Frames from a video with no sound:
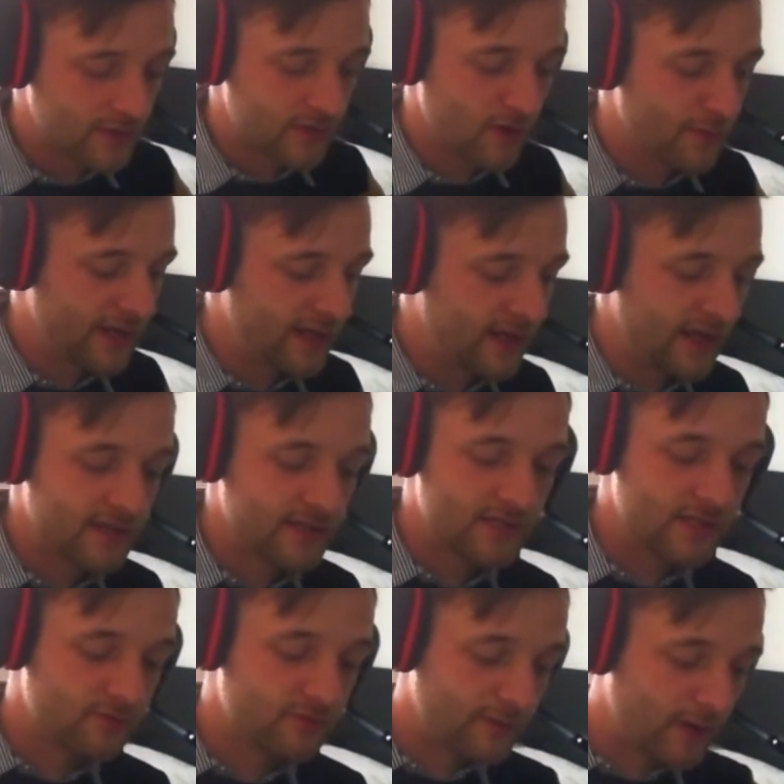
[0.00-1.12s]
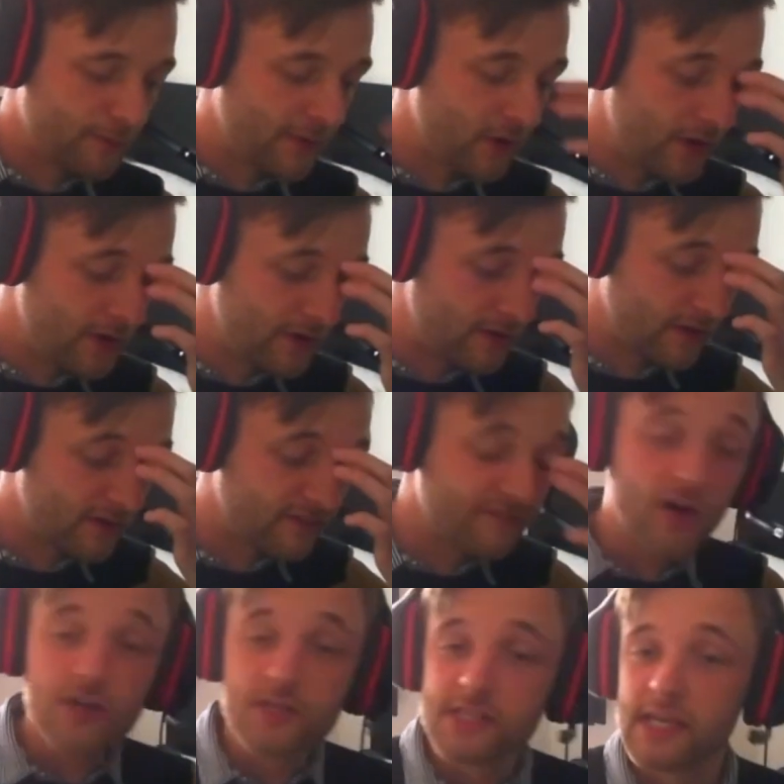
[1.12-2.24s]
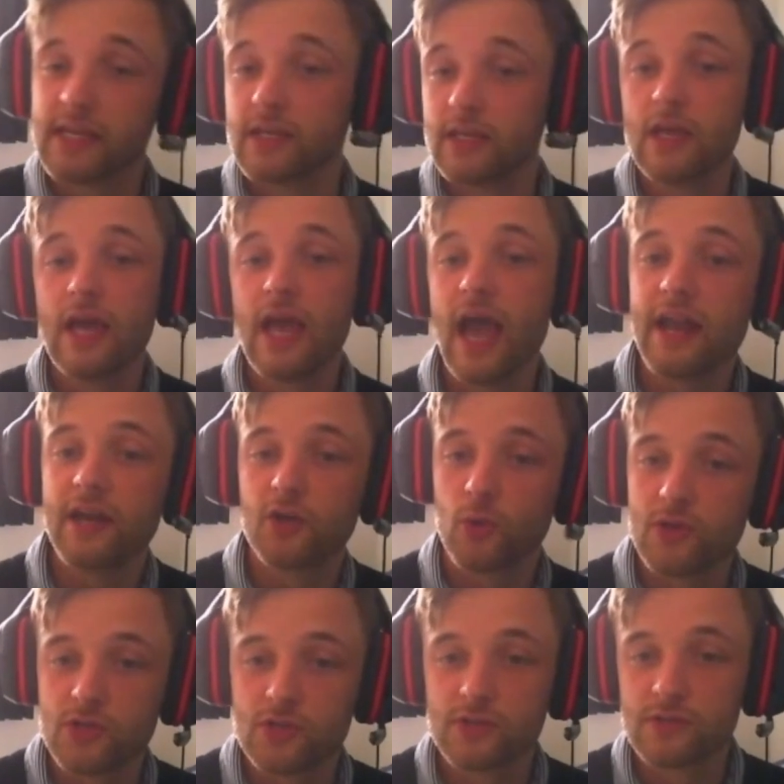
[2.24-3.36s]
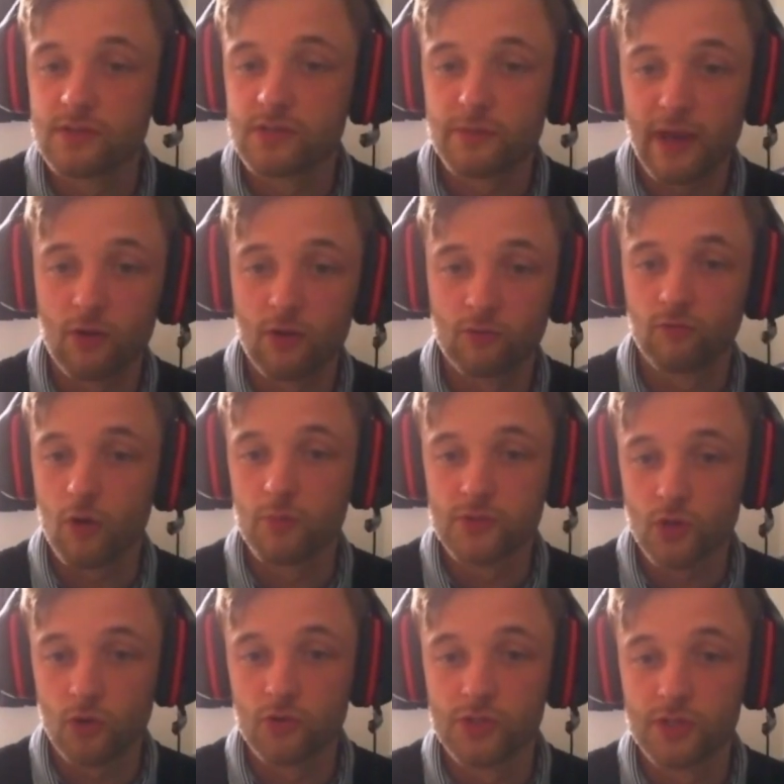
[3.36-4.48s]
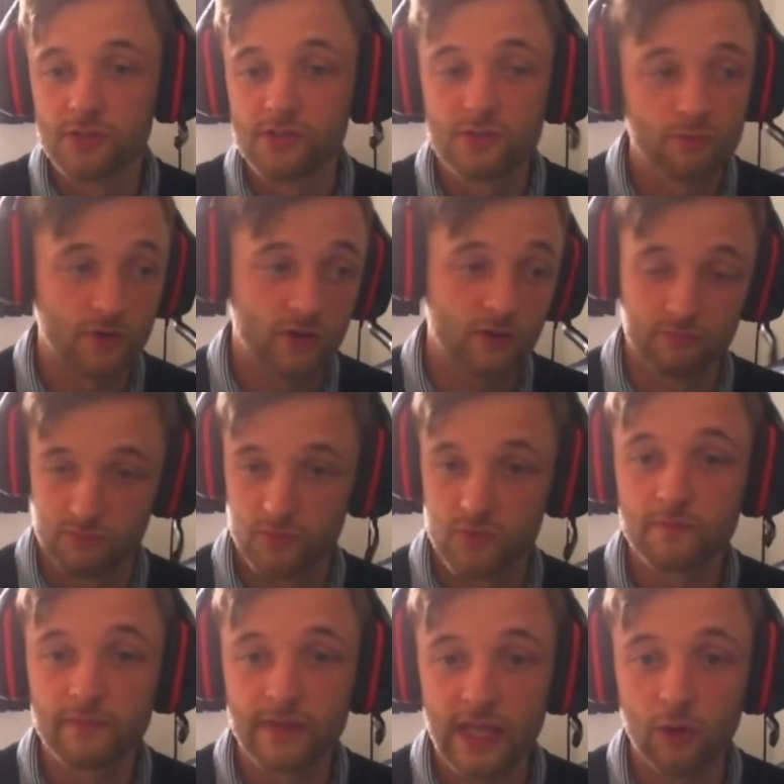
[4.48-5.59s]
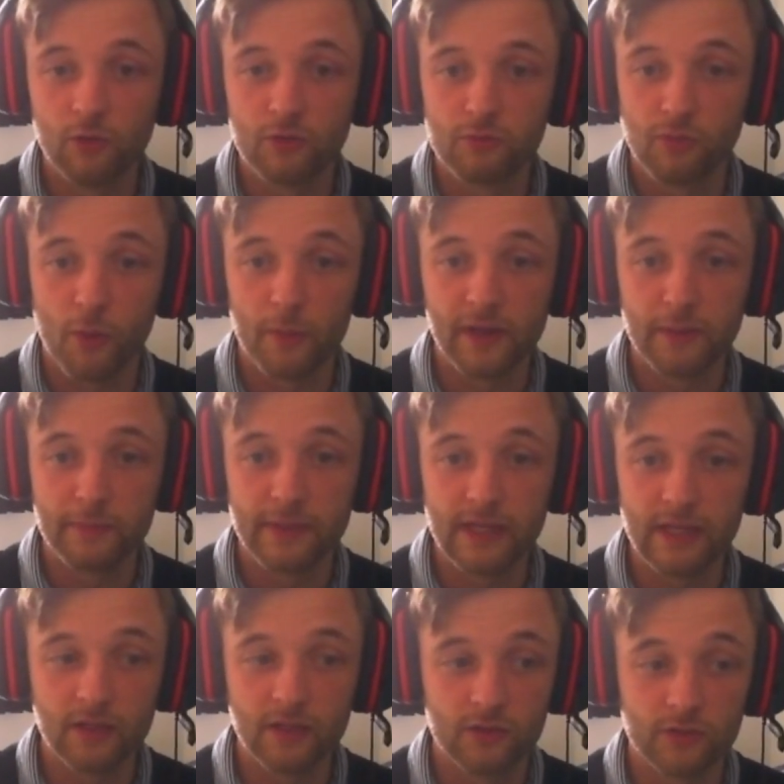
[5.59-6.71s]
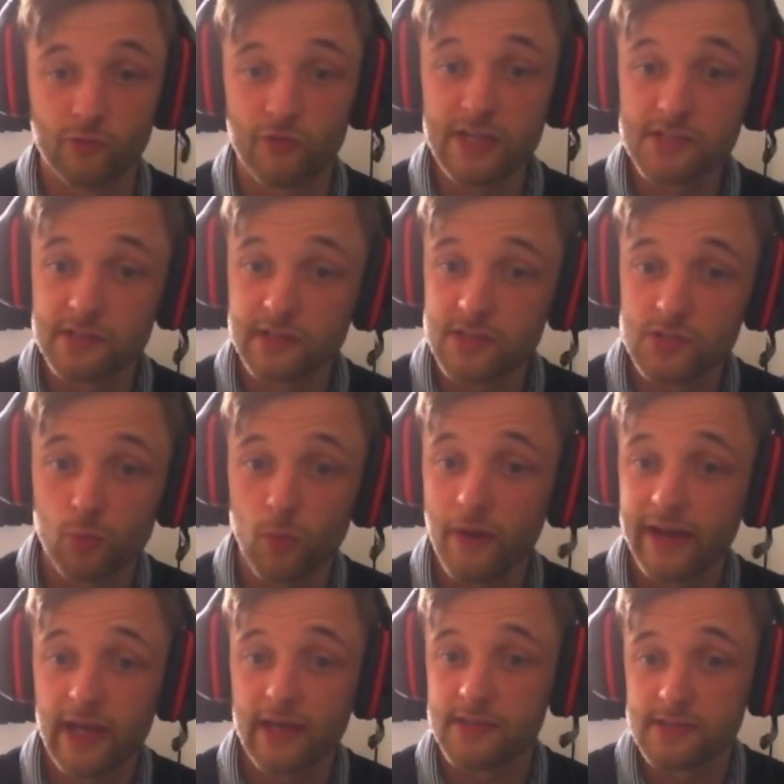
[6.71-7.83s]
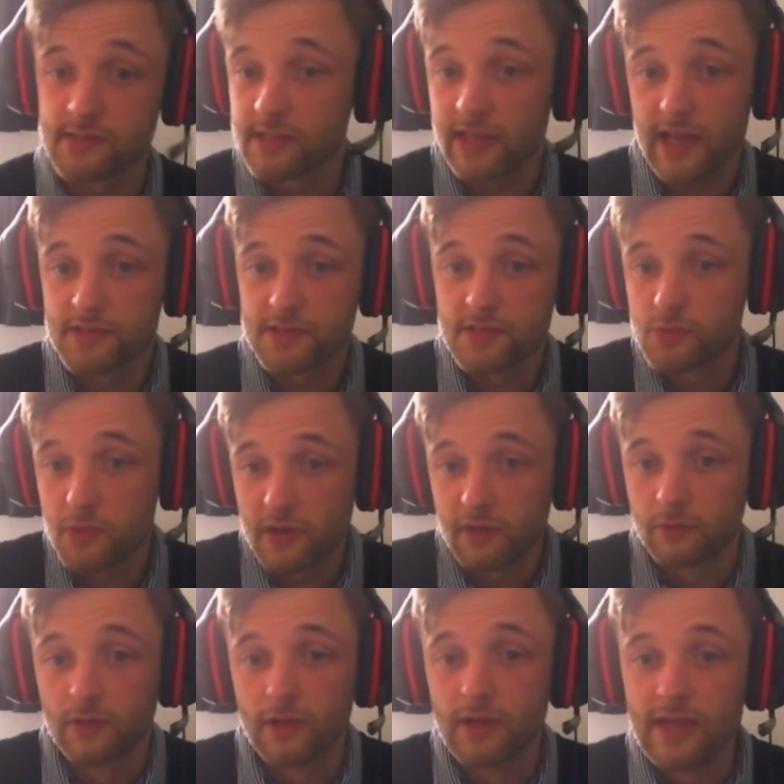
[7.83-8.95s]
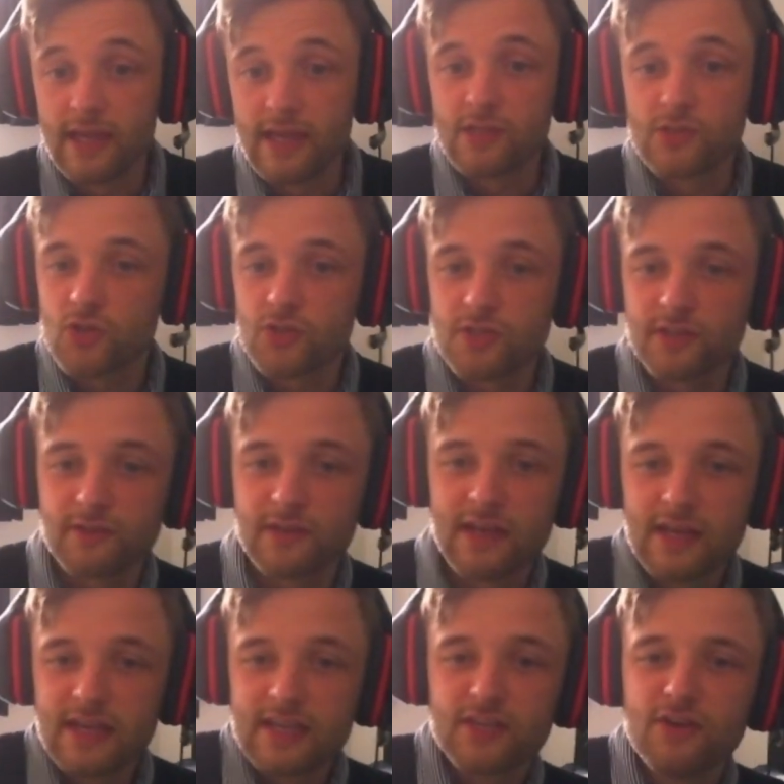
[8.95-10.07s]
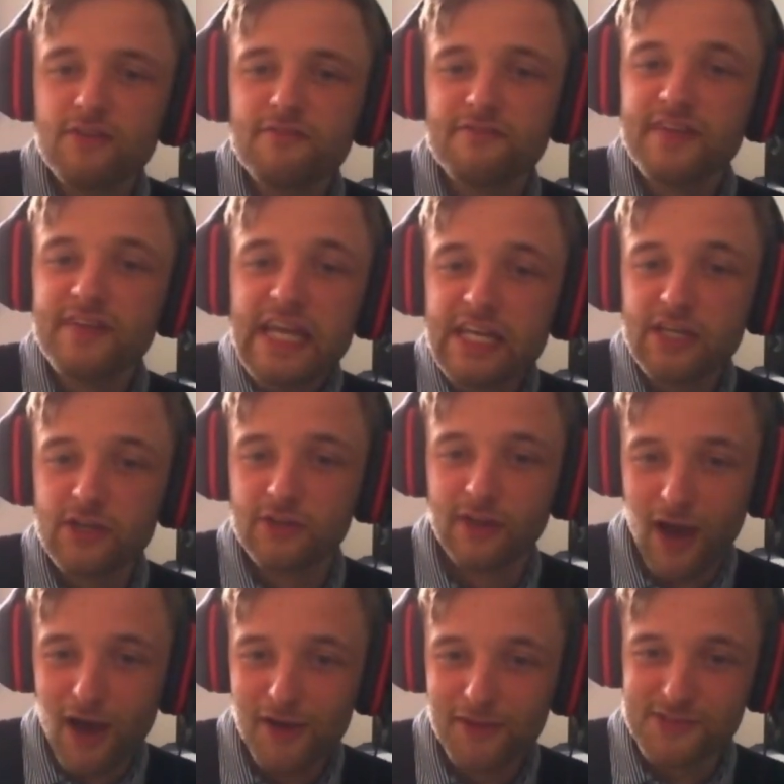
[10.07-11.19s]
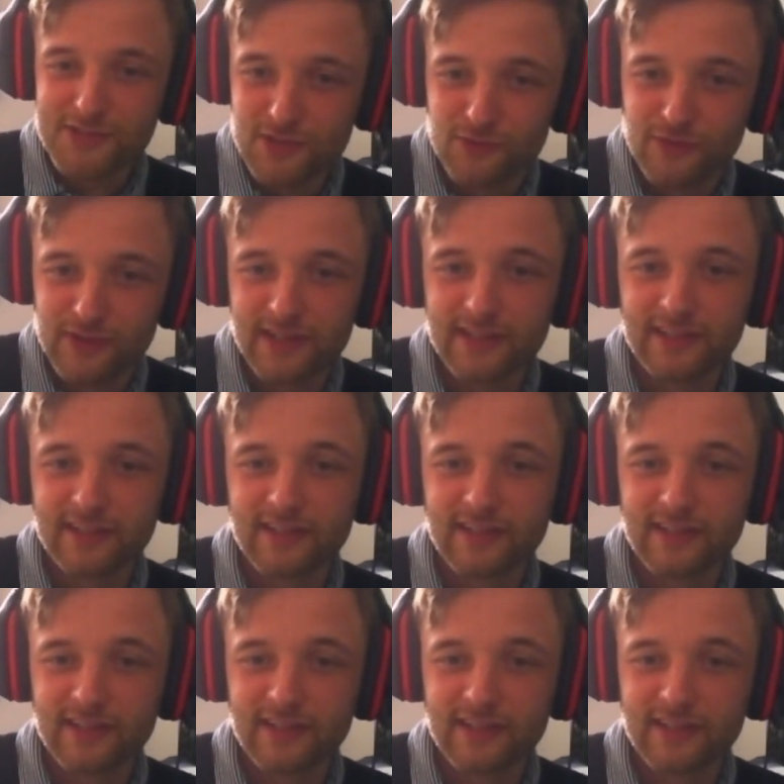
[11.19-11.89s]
So many legacies from that period. Like the third king. Any questions about Rome's origins? Well, he would probably be the reason as to why that's the case as well. It's just a convenient answer, really.